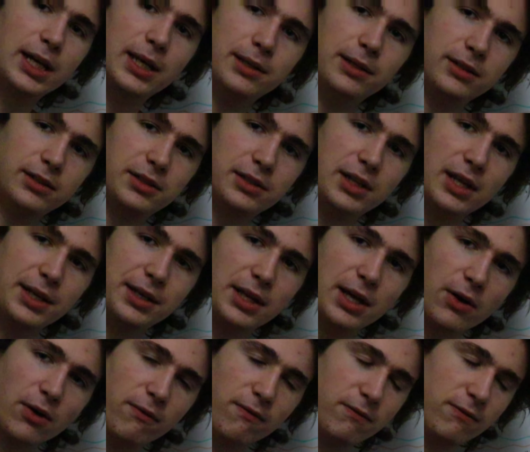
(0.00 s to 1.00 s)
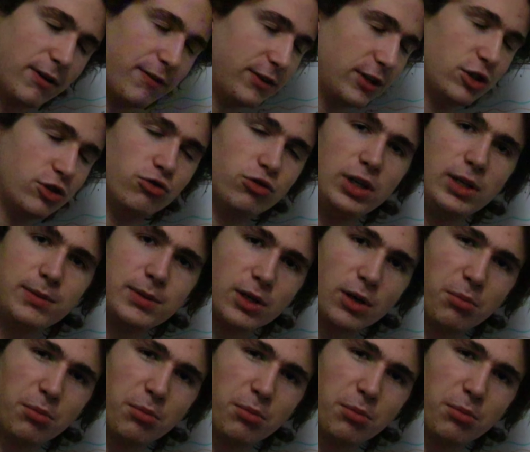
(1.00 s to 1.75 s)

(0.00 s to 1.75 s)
and then there are vivid dreams.